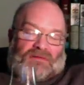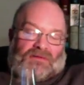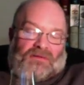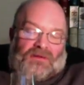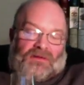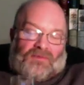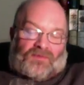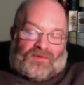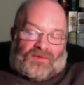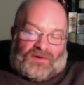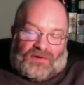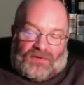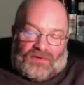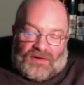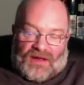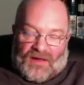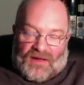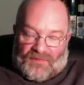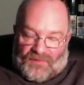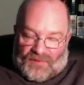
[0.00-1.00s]
If you don't
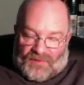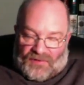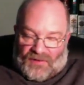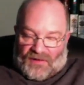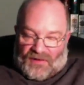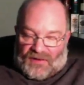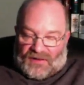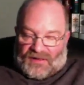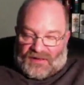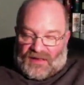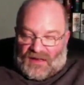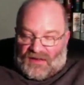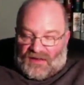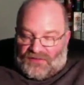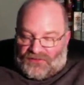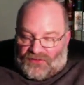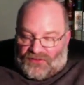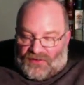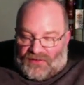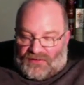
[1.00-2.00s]
have a lot of
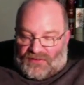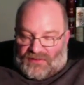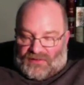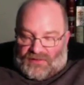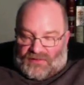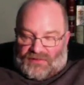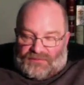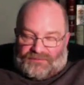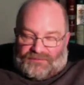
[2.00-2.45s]
cash on you,